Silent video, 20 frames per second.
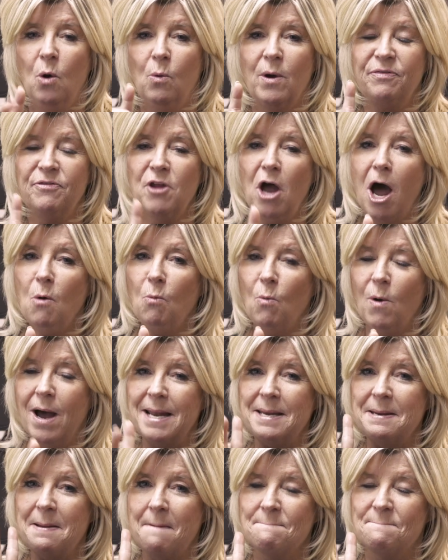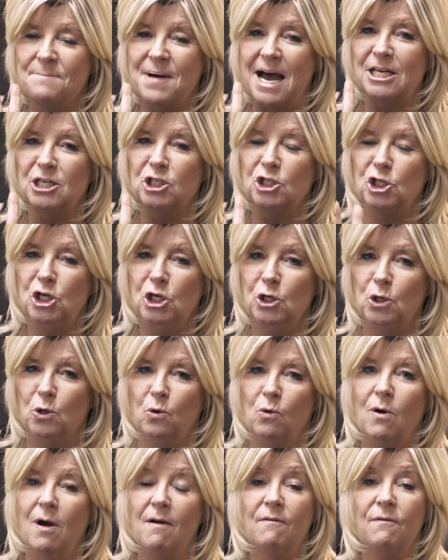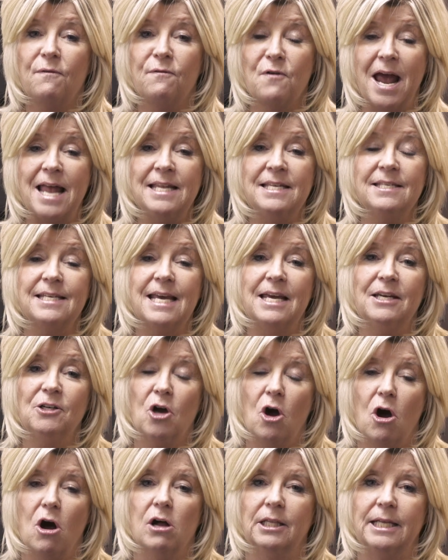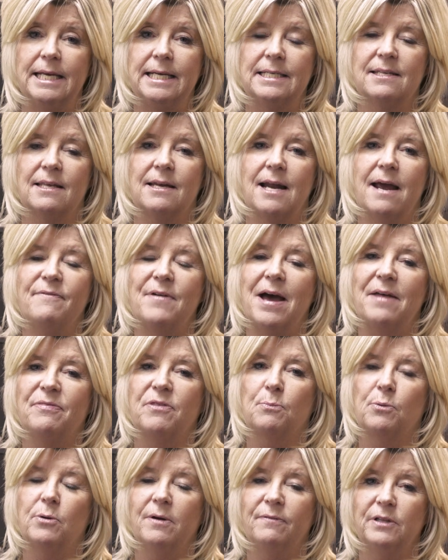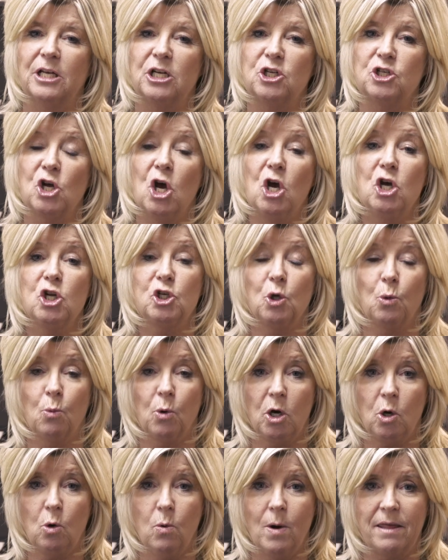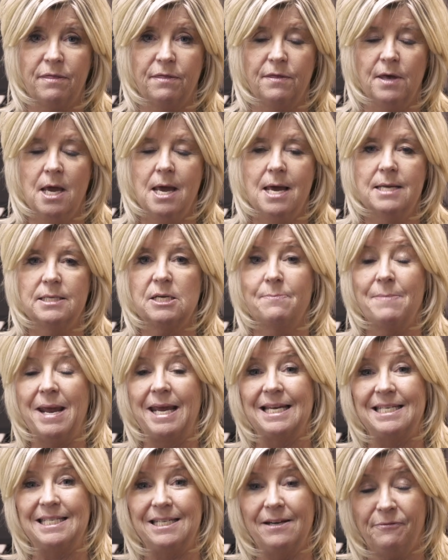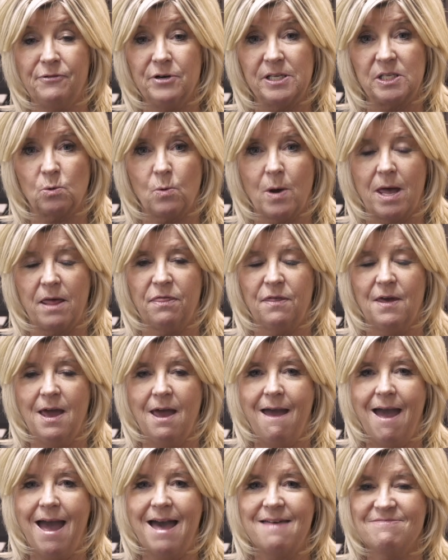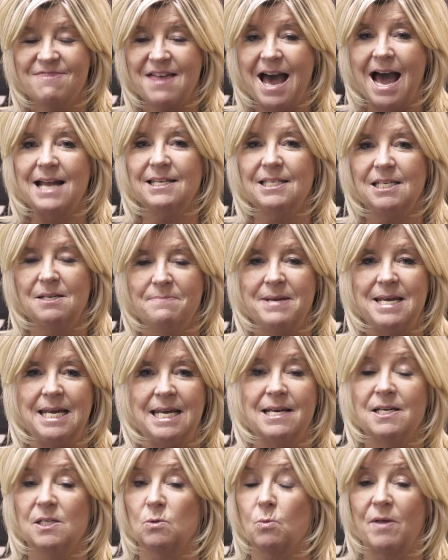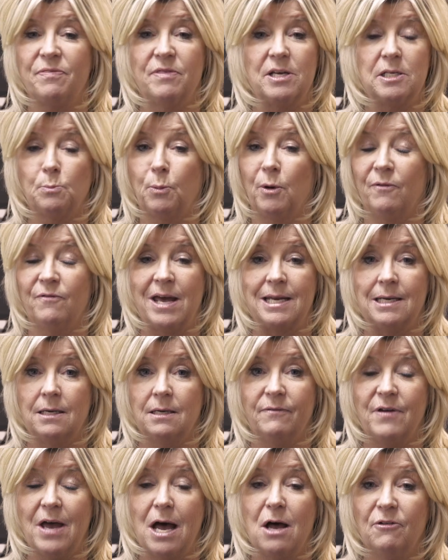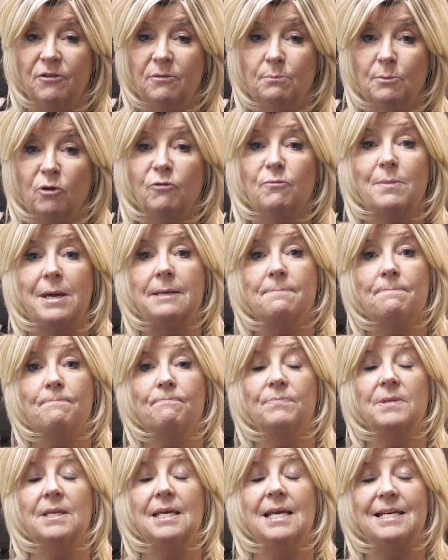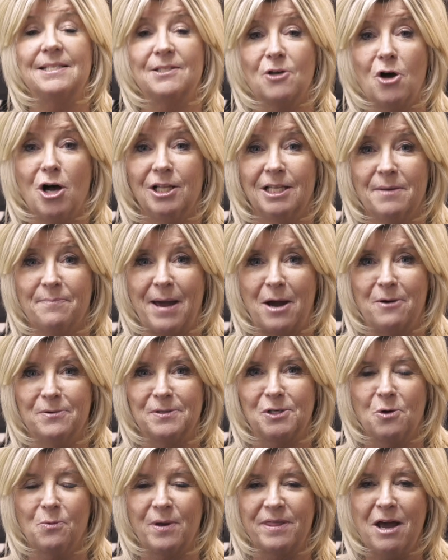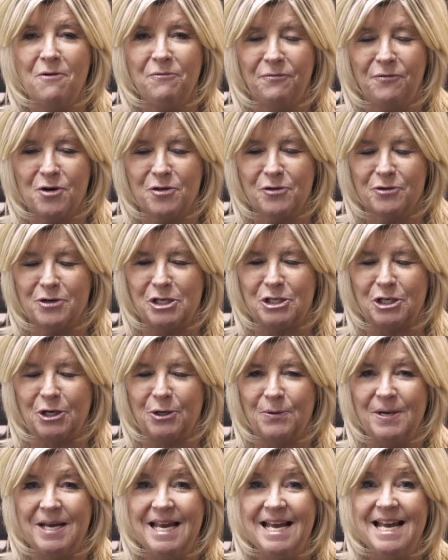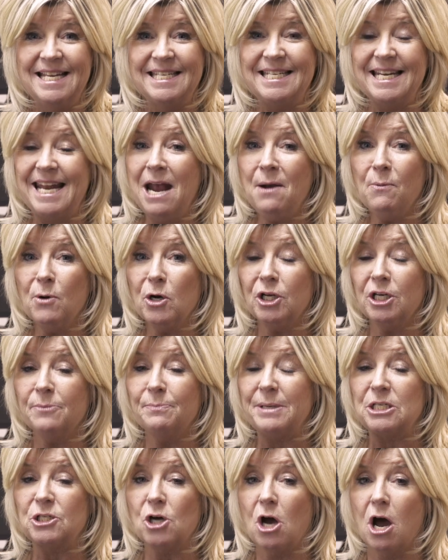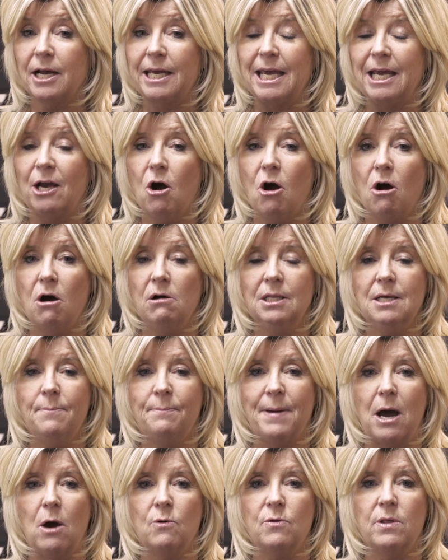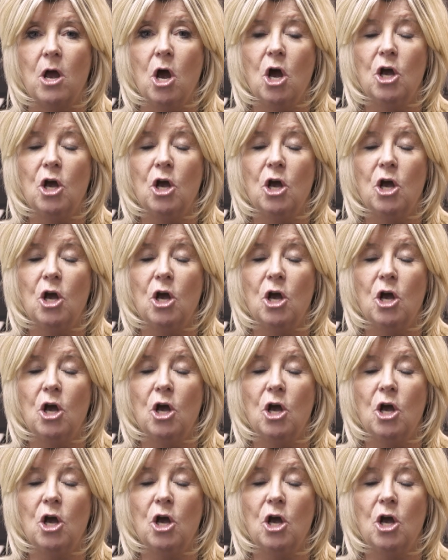with not one, but 2 friends and colleagues that I've had the privilege to work with, to make a difference with. And that to me is what this preventative health movement is all about. So without further ado, today we're going to be talking all about